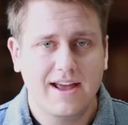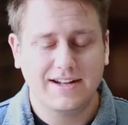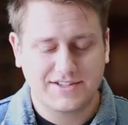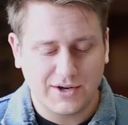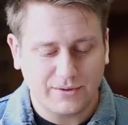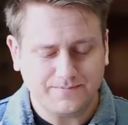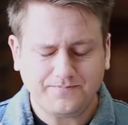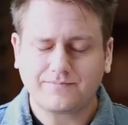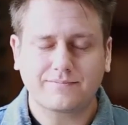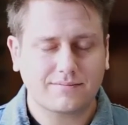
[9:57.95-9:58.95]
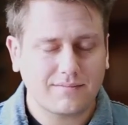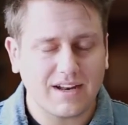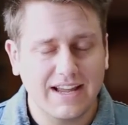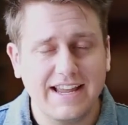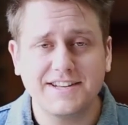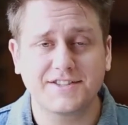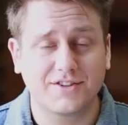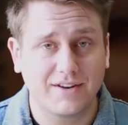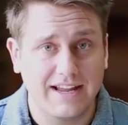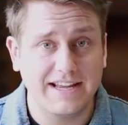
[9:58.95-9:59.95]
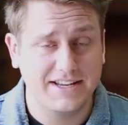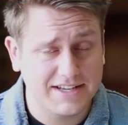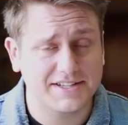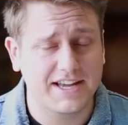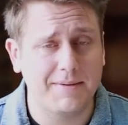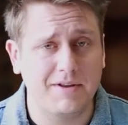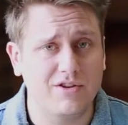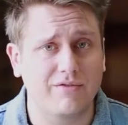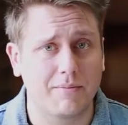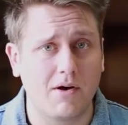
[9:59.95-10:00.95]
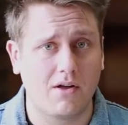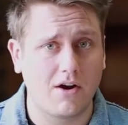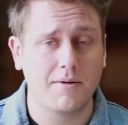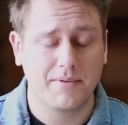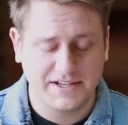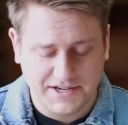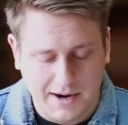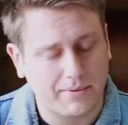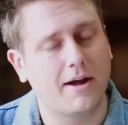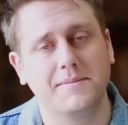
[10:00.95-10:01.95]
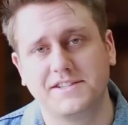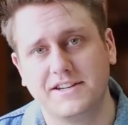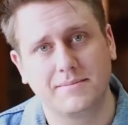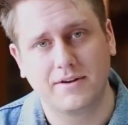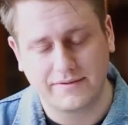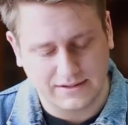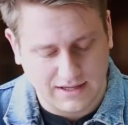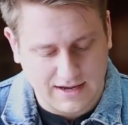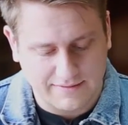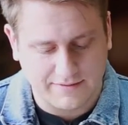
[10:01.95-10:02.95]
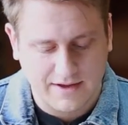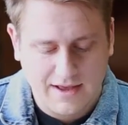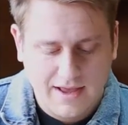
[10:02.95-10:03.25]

And so He is keeping you from all harm, but he's not promising a perfect life.